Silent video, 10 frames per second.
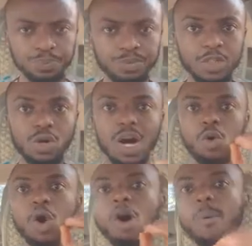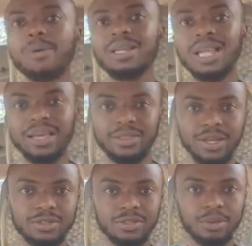So I'll open like
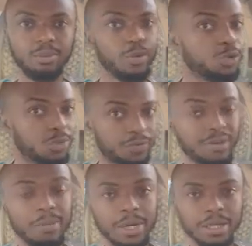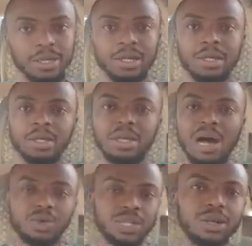this, most preferably.
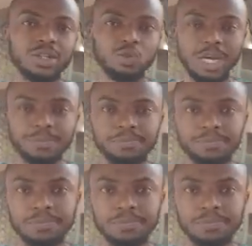I'll start this way.